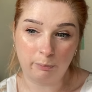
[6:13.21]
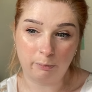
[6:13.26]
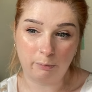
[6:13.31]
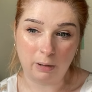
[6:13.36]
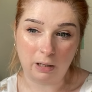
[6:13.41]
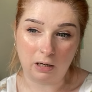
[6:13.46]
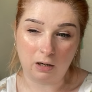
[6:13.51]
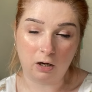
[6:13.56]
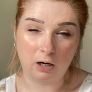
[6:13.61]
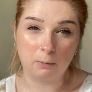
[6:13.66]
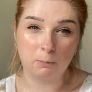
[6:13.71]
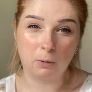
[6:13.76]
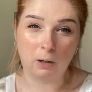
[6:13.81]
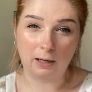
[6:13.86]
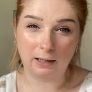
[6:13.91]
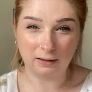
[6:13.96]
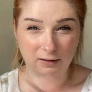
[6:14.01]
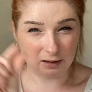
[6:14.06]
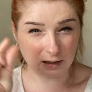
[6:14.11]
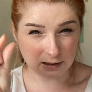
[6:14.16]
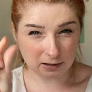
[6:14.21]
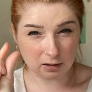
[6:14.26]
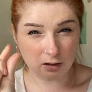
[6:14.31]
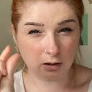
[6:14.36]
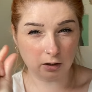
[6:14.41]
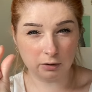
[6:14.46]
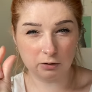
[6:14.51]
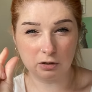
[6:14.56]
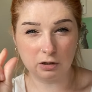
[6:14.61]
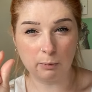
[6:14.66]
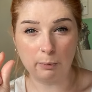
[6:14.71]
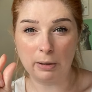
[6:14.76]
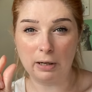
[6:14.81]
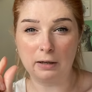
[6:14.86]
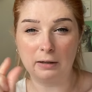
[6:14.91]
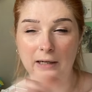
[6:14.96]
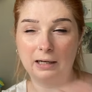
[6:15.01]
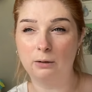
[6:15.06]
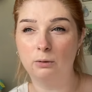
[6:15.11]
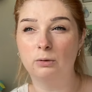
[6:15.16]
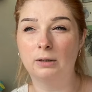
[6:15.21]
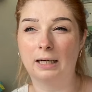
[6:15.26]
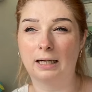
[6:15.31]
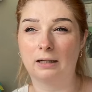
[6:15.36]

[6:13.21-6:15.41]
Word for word: but I'm like this close to burnout,